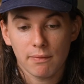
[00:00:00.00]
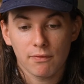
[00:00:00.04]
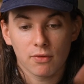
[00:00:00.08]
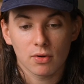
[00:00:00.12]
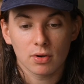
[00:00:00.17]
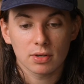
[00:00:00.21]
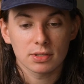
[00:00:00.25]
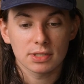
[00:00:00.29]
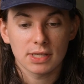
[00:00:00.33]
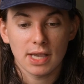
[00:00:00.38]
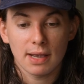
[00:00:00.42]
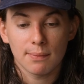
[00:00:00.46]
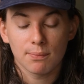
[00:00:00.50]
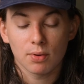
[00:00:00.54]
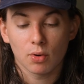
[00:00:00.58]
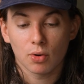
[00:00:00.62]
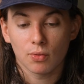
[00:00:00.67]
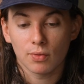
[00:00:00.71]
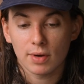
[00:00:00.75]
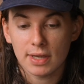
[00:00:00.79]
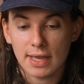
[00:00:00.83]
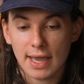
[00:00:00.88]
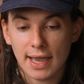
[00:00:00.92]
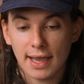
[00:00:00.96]
For example,
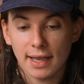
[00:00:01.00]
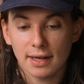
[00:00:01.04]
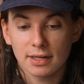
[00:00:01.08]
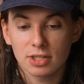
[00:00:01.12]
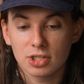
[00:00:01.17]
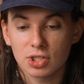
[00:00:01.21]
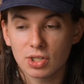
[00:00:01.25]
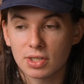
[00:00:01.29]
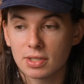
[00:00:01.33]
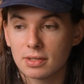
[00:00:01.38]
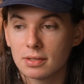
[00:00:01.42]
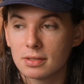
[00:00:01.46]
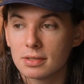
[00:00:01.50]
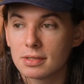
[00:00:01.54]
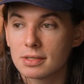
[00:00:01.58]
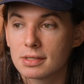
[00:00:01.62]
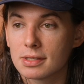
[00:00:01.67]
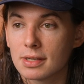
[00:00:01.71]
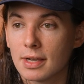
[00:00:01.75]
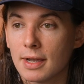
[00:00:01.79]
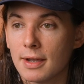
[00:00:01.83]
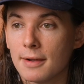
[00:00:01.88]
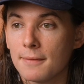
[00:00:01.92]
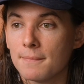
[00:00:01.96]

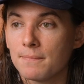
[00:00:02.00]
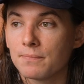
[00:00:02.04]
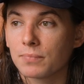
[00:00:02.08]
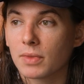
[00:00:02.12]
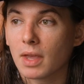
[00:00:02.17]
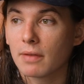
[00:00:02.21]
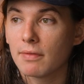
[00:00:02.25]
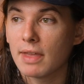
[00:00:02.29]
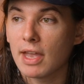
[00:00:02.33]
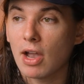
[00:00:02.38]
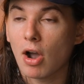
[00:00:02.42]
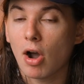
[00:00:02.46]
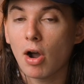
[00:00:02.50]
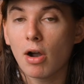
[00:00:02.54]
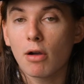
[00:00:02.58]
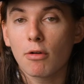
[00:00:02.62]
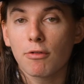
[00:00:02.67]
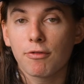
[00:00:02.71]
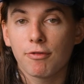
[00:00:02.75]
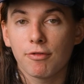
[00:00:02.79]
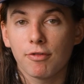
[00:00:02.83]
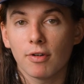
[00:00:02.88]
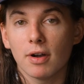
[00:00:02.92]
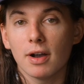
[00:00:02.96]
reactions, they are
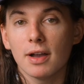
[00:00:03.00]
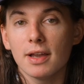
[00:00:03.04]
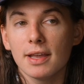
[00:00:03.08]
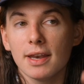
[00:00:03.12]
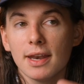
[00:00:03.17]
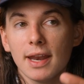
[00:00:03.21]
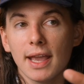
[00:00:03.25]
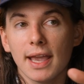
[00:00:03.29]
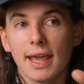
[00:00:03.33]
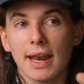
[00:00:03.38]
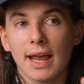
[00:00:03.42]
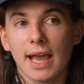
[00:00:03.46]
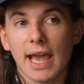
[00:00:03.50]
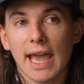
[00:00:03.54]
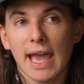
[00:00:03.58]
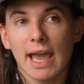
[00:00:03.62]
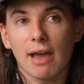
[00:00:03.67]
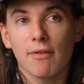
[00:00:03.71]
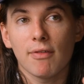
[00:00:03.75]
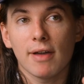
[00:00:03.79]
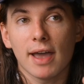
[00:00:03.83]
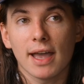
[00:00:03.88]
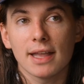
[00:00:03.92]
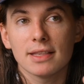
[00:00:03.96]
fun, and I
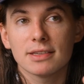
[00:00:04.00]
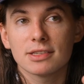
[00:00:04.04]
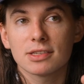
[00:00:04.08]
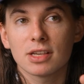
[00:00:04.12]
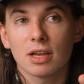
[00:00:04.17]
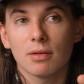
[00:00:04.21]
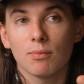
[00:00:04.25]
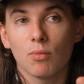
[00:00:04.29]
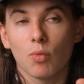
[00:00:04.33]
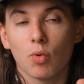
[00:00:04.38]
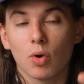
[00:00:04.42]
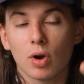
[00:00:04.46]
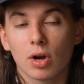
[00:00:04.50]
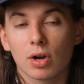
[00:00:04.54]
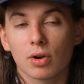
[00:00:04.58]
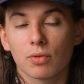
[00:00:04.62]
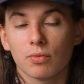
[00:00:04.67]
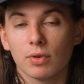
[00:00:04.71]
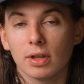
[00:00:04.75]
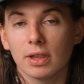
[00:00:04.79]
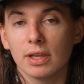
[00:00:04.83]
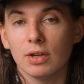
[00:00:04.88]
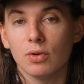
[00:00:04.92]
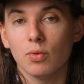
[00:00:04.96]
have had some work
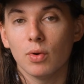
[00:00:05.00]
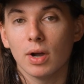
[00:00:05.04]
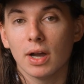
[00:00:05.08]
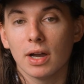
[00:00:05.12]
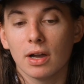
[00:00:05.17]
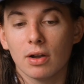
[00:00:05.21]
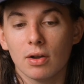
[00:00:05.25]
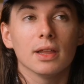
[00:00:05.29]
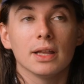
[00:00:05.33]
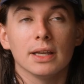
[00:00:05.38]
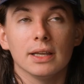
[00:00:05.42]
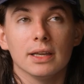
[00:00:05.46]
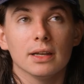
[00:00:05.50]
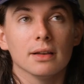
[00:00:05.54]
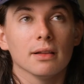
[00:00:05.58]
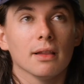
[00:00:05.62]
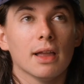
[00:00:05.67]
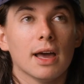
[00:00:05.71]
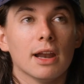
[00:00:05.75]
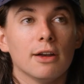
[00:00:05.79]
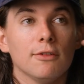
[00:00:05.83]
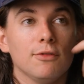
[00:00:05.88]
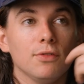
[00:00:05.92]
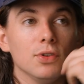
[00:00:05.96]
really well and get a
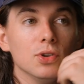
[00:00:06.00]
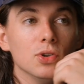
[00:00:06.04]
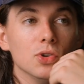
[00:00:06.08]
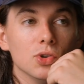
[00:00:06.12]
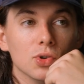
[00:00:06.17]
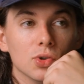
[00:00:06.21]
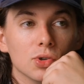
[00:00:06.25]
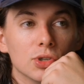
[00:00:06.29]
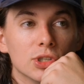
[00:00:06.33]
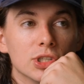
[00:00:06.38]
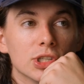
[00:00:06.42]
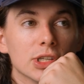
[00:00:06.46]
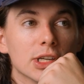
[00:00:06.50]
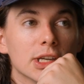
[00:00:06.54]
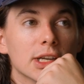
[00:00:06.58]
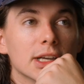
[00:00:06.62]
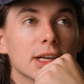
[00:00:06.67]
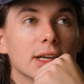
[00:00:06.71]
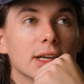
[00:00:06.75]
lot of views,